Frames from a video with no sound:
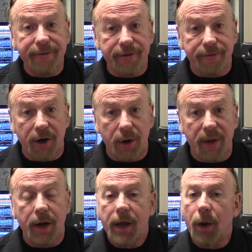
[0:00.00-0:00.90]

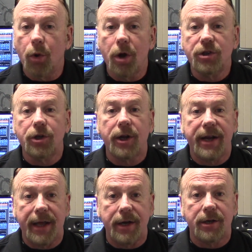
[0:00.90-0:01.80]
environment, and we're also going to
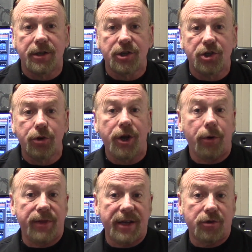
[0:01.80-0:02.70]
get into the studio.
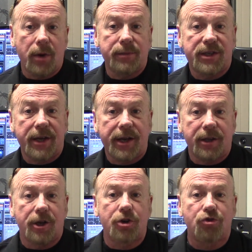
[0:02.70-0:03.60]
That's where I'm sitting in
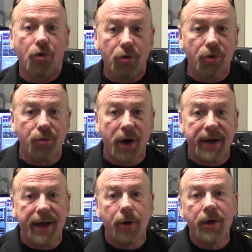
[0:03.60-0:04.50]
the control room right
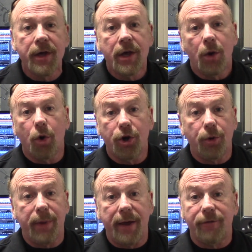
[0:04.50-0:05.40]
now, where you'll
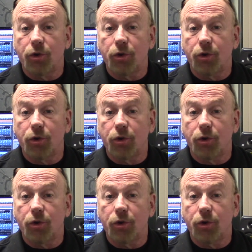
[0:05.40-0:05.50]
be able to